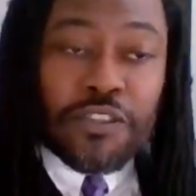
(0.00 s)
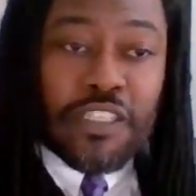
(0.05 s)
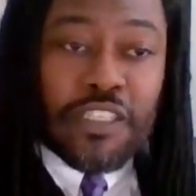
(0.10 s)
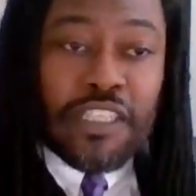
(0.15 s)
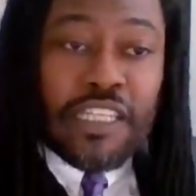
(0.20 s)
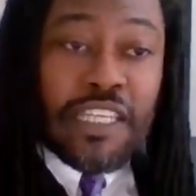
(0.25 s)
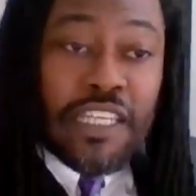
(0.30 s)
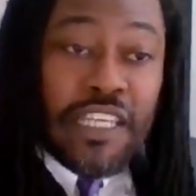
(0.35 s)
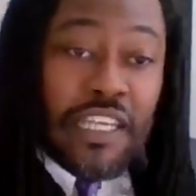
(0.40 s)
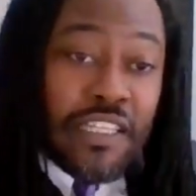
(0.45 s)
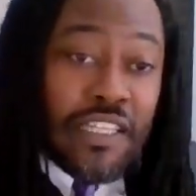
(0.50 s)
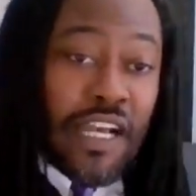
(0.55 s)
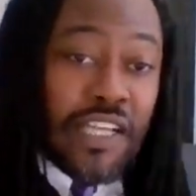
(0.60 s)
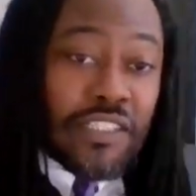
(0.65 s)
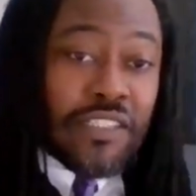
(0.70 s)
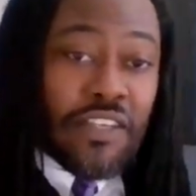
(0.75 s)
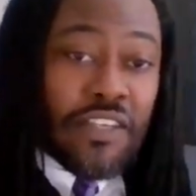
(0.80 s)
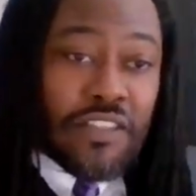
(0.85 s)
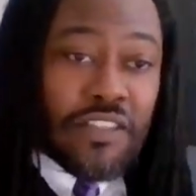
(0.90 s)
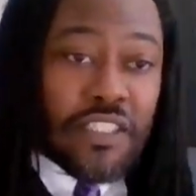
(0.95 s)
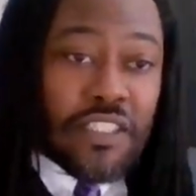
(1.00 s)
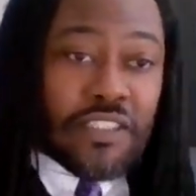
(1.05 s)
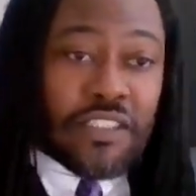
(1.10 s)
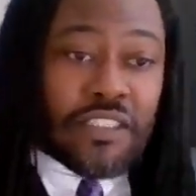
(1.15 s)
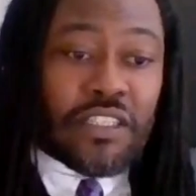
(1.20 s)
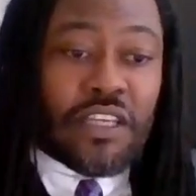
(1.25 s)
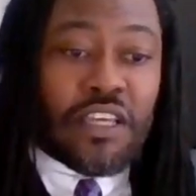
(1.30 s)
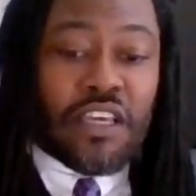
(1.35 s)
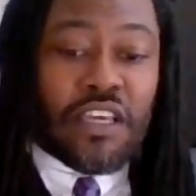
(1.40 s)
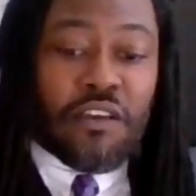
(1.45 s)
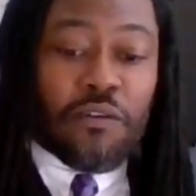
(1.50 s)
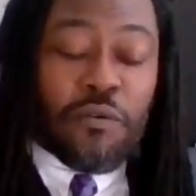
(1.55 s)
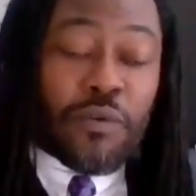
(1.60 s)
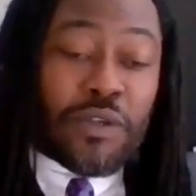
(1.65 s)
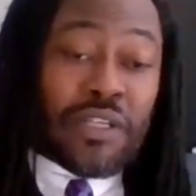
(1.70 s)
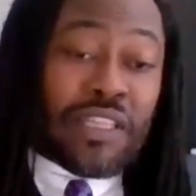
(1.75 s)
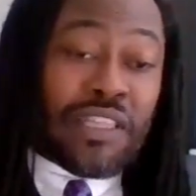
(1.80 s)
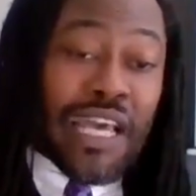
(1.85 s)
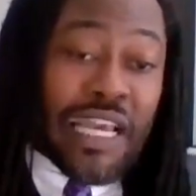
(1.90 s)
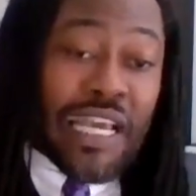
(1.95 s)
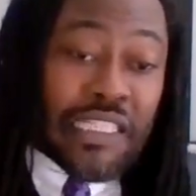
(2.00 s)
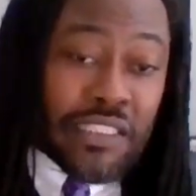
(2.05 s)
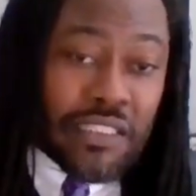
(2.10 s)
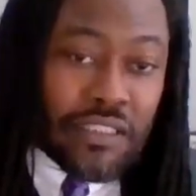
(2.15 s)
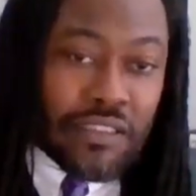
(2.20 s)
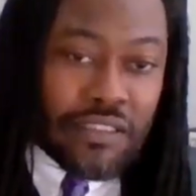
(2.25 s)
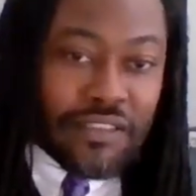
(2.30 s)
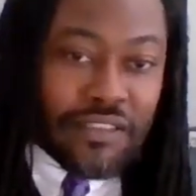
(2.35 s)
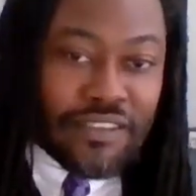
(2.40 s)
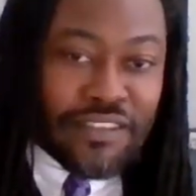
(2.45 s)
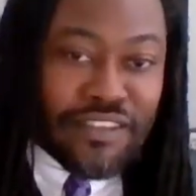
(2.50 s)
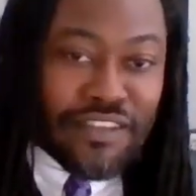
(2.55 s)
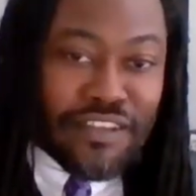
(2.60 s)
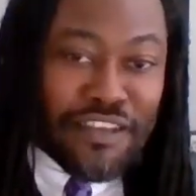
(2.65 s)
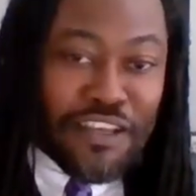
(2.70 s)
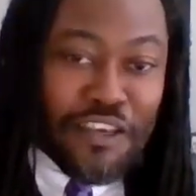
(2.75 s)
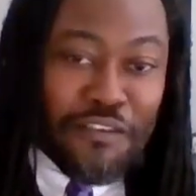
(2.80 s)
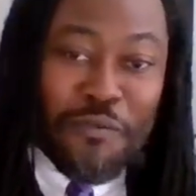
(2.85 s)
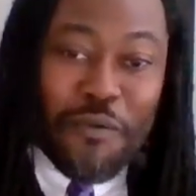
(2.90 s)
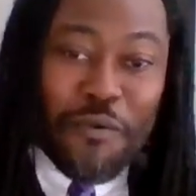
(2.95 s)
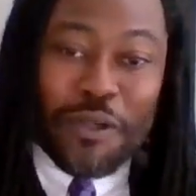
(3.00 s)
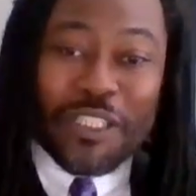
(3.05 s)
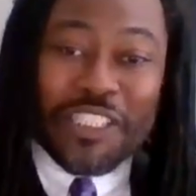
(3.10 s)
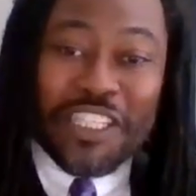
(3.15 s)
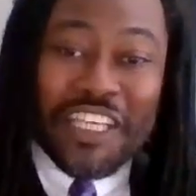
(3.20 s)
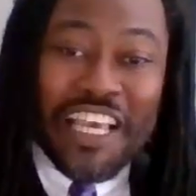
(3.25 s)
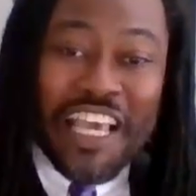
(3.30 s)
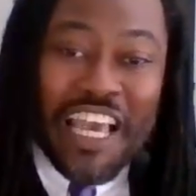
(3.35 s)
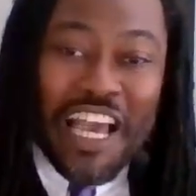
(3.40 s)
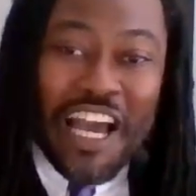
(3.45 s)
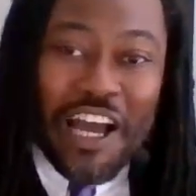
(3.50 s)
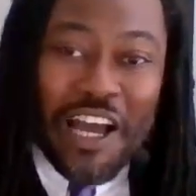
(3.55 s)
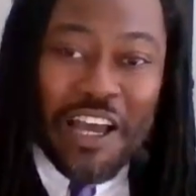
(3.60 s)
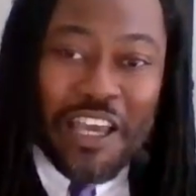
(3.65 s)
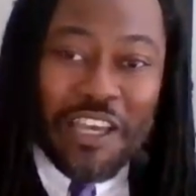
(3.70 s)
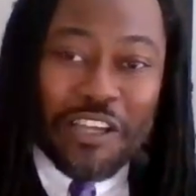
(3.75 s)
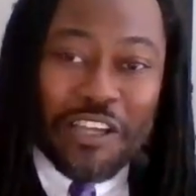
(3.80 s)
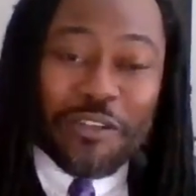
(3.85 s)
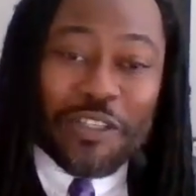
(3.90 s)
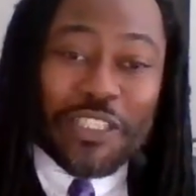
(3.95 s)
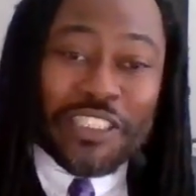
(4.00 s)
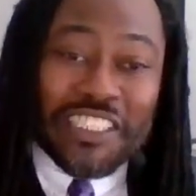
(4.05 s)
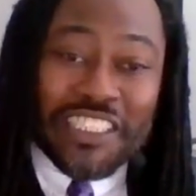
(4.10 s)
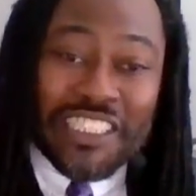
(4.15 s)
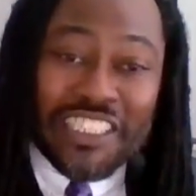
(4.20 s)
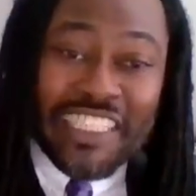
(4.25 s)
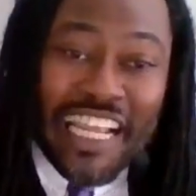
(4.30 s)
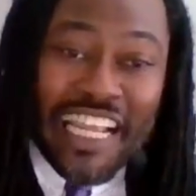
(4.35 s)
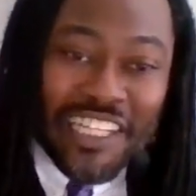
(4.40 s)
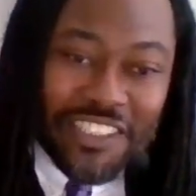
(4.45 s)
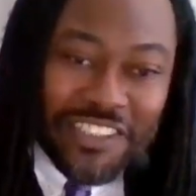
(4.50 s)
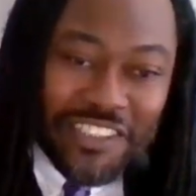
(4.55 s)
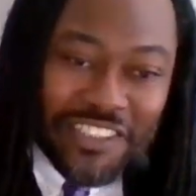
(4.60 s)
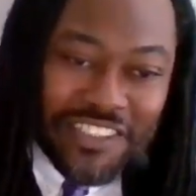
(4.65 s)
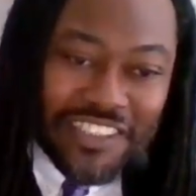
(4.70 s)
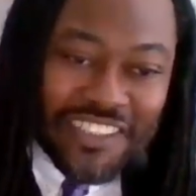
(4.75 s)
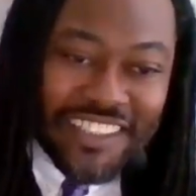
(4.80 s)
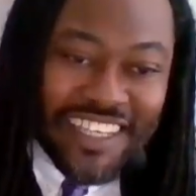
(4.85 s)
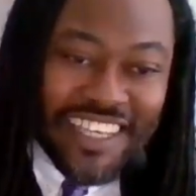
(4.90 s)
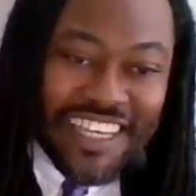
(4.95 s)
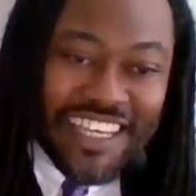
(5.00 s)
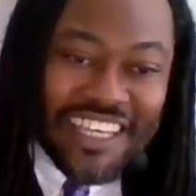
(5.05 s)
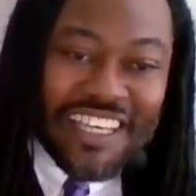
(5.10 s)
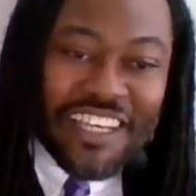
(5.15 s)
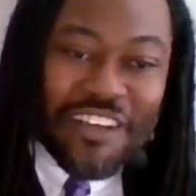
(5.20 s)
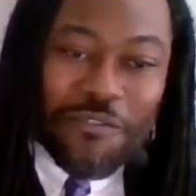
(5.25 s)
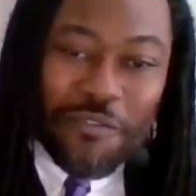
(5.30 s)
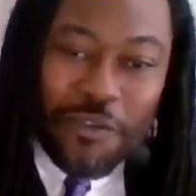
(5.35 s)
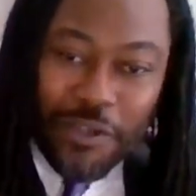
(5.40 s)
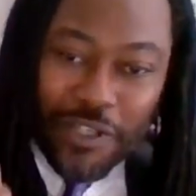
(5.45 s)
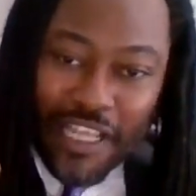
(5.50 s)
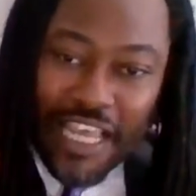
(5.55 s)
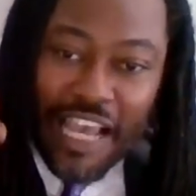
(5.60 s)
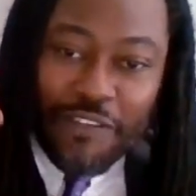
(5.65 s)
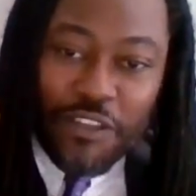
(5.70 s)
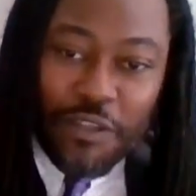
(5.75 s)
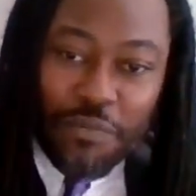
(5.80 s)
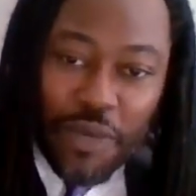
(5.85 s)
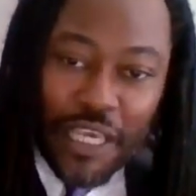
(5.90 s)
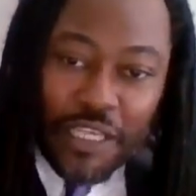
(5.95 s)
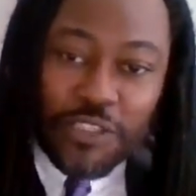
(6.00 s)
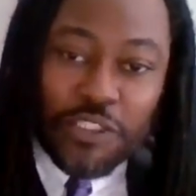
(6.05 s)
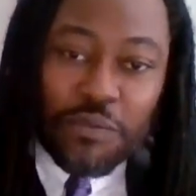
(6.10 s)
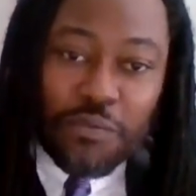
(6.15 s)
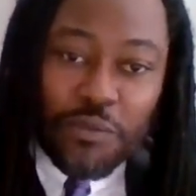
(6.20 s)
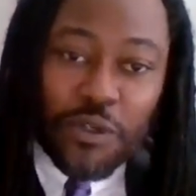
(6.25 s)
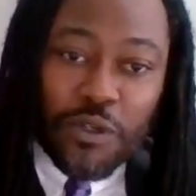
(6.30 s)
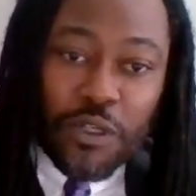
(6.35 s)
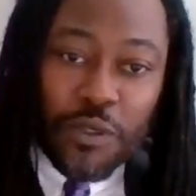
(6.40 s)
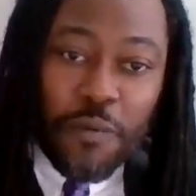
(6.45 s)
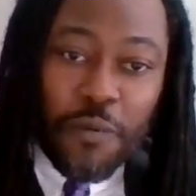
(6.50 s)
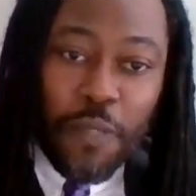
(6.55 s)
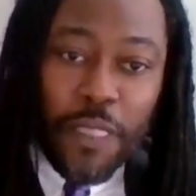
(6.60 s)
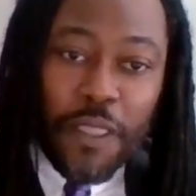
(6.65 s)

And again, I'll say this. If you want to license, if you want to increase the standards, you're going to have to pay some more.